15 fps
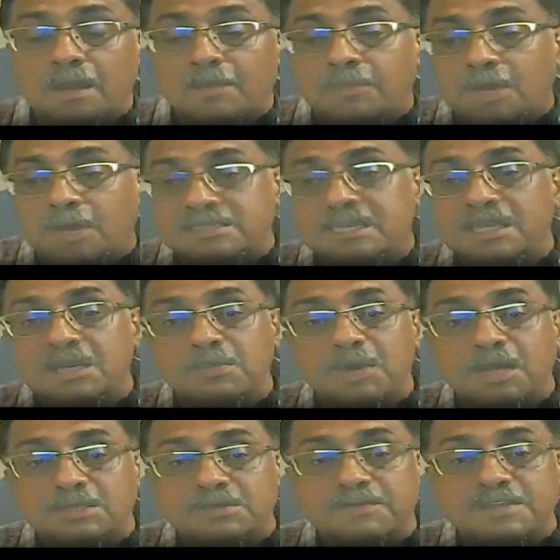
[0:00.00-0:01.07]
passing
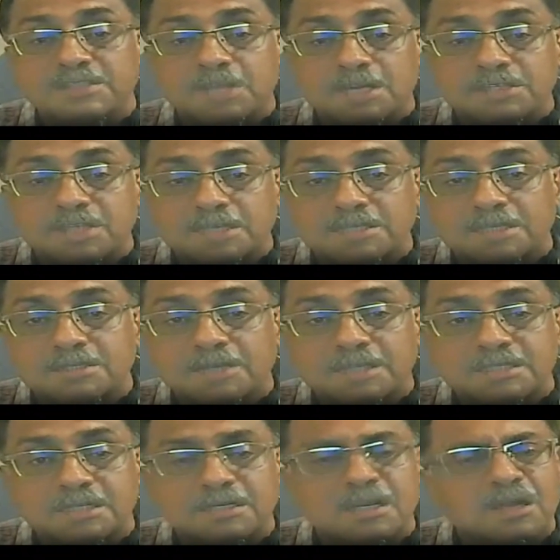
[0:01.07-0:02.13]
remarks of a judge, etc.,
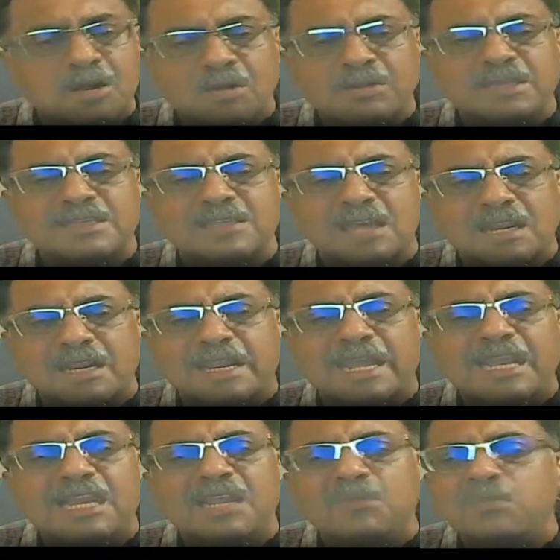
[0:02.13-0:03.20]
etc. All these are
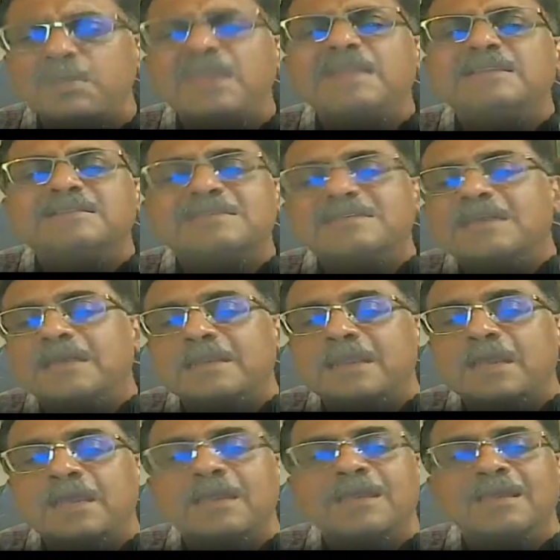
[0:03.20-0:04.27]
daily beats in
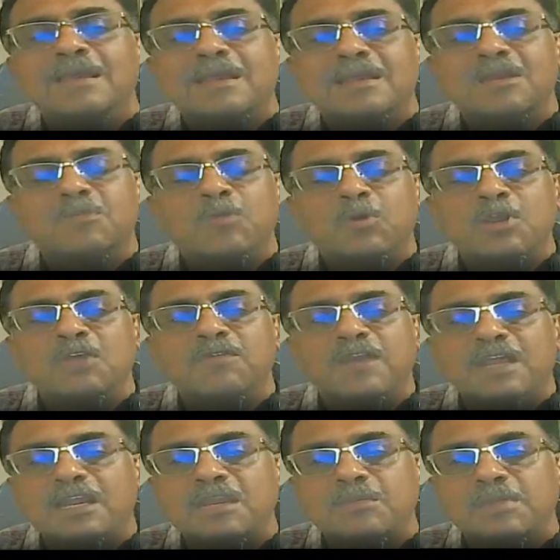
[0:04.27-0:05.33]
a reporting of
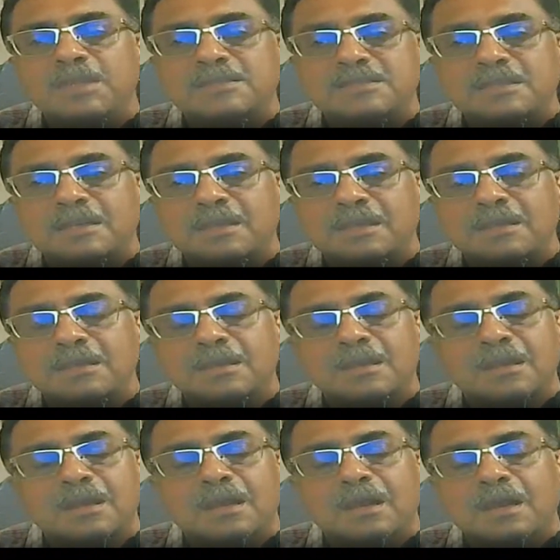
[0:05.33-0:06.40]
daily beats in a
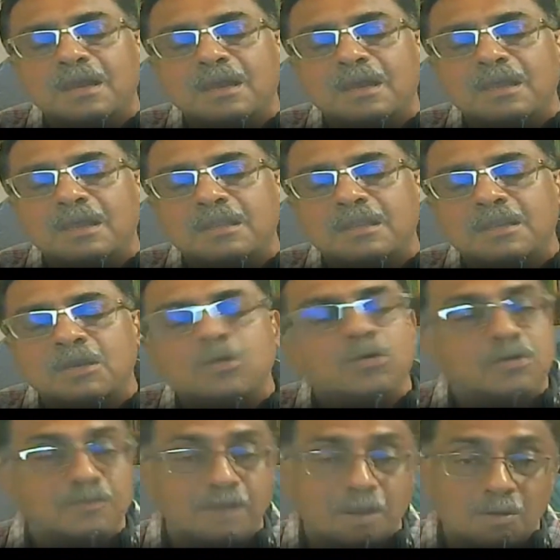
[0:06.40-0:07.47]
court
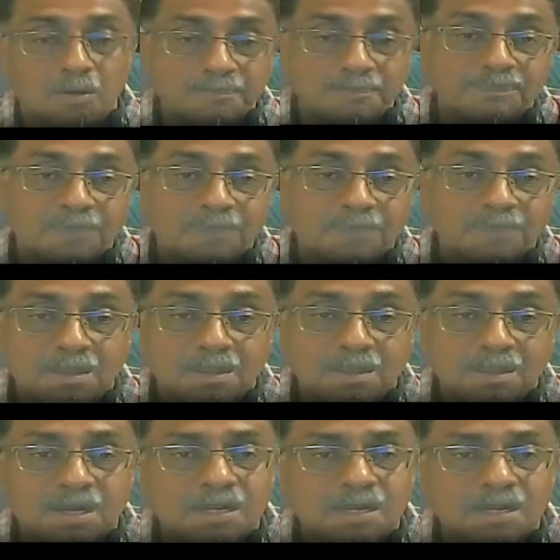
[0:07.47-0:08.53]
of law.
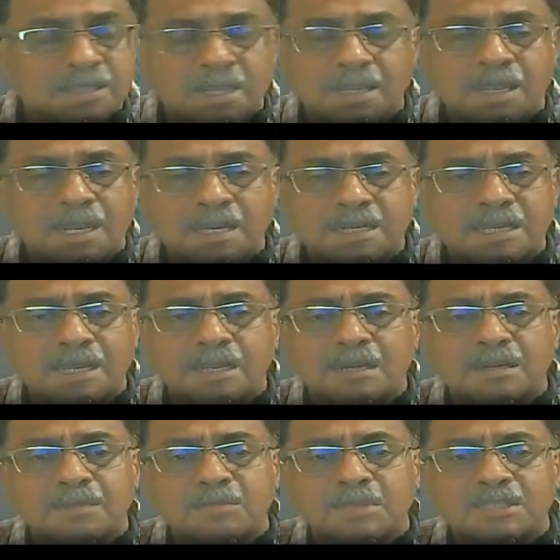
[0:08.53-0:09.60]
But the
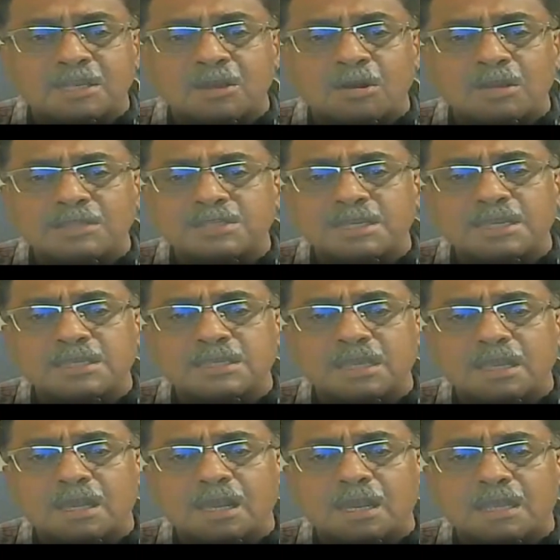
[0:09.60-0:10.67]
entire methodology
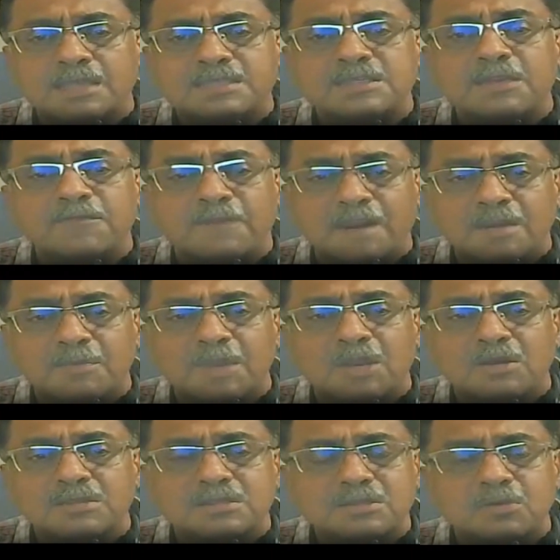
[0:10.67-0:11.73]
it's different,
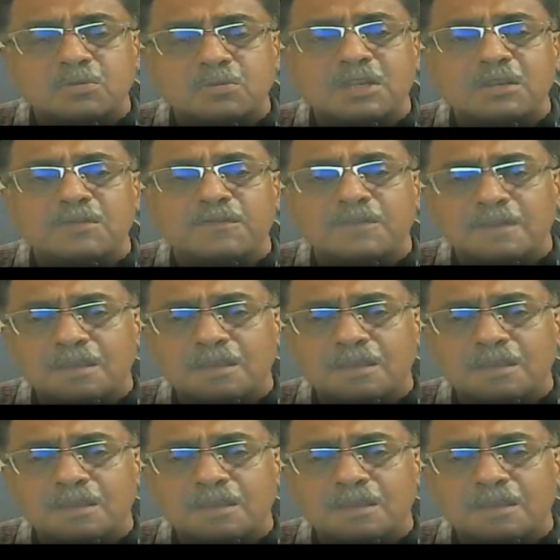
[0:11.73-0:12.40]
because no need of